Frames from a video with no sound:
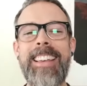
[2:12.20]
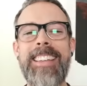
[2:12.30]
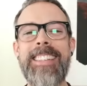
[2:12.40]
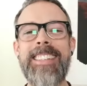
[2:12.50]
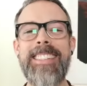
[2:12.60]

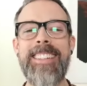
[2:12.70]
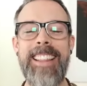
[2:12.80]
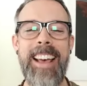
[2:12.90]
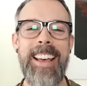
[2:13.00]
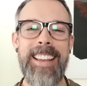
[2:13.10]
is
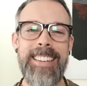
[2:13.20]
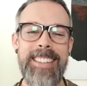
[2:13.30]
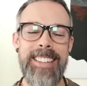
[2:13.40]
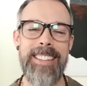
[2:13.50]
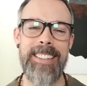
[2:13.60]

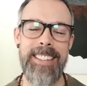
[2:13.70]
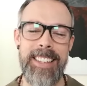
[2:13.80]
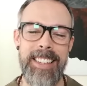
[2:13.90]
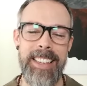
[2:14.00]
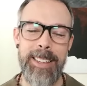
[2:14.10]
that
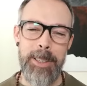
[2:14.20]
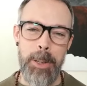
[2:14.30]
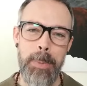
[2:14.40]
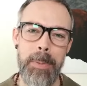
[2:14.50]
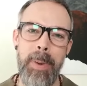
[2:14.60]
the
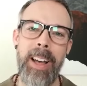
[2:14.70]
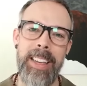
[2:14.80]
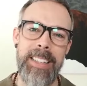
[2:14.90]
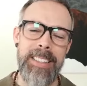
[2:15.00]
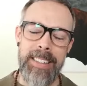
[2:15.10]
human
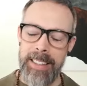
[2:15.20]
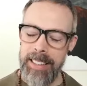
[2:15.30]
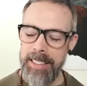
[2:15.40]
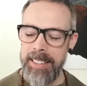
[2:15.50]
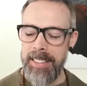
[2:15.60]
mind
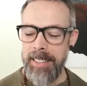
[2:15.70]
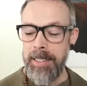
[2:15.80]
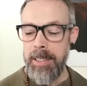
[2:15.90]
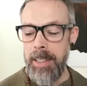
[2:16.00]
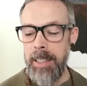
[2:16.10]

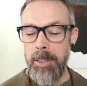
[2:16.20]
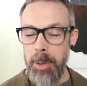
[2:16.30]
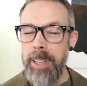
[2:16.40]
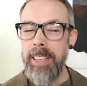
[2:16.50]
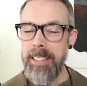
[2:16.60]
is
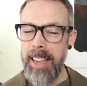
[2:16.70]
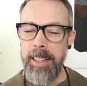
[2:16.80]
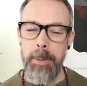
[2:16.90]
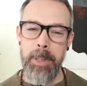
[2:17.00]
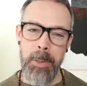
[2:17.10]
doing
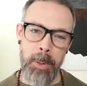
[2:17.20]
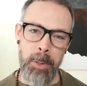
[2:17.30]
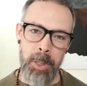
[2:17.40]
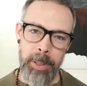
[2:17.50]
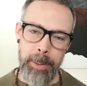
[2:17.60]
exactly what it's
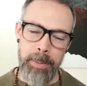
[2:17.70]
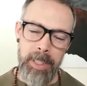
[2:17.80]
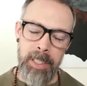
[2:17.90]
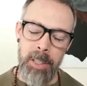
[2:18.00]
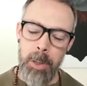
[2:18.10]
supposed to do.
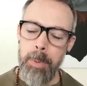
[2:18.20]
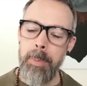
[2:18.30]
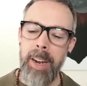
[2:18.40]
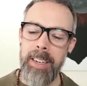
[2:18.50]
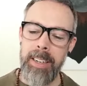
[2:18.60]
It's the
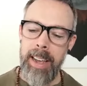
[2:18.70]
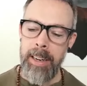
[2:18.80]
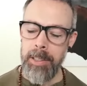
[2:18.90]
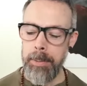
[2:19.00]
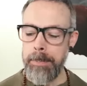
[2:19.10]
human mind in
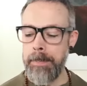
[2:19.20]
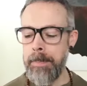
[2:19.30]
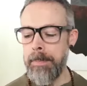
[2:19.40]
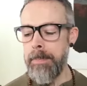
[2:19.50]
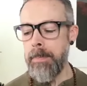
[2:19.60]
action.
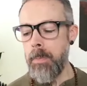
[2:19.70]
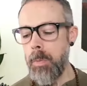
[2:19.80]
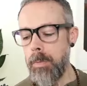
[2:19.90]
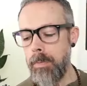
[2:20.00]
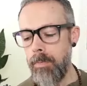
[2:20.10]

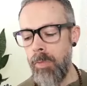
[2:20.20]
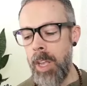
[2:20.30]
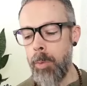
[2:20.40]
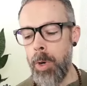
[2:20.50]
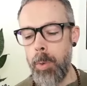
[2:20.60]

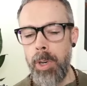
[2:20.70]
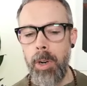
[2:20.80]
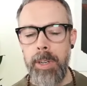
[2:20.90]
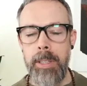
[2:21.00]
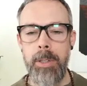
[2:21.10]
And what we're
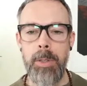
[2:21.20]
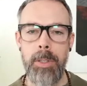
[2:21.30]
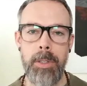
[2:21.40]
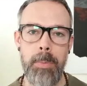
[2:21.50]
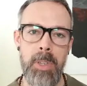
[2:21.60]
going
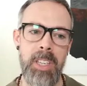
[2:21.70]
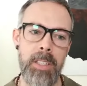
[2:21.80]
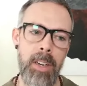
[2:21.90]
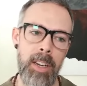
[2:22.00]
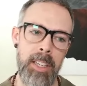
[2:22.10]
to
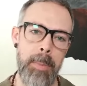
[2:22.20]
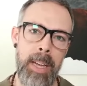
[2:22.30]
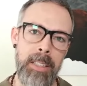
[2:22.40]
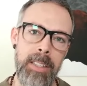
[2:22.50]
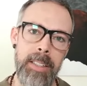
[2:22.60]
be talking
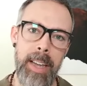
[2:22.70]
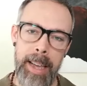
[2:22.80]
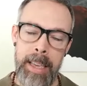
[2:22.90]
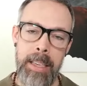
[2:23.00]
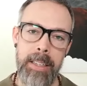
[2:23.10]
about
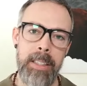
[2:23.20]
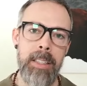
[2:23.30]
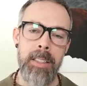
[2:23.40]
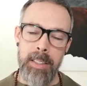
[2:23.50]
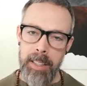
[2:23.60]
tonight
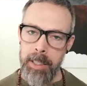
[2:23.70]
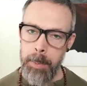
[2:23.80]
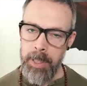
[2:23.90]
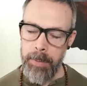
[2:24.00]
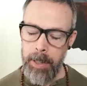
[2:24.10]
is
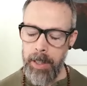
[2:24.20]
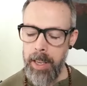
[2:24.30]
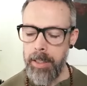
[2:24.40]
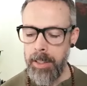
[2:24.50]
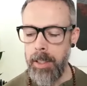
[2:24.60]
these specific
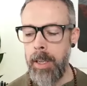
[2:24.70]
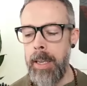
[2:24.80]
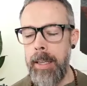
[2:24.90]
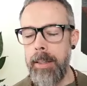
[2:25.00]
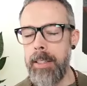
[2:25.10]
things. And